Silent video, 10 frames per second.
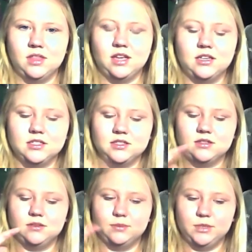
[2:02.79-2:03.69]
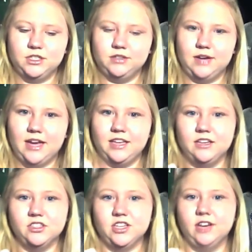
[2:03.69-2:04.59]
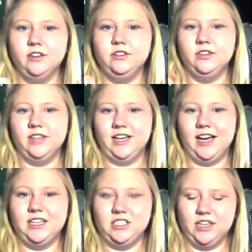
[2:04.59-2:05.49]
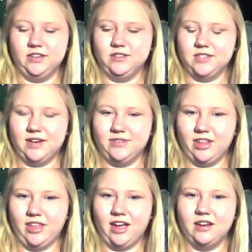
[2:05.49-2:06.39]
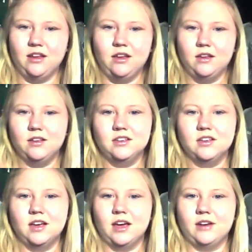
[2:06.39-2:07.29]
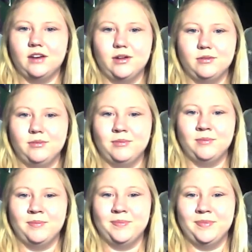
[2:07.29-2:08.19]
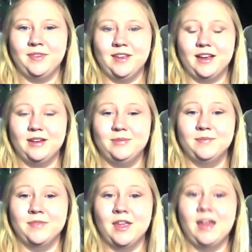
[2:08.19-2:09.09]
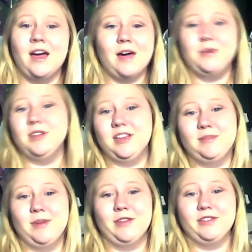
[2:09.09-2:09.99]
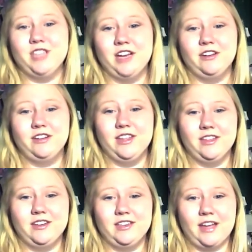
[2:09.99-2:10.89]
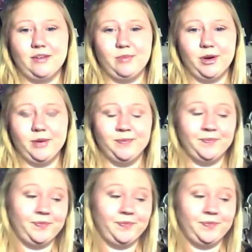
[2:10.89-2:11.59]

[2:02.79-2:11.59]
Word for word: like when you edit your channel, you can like add channels, and I've done that. I don't know. Um, I will link my other channel in the down bar.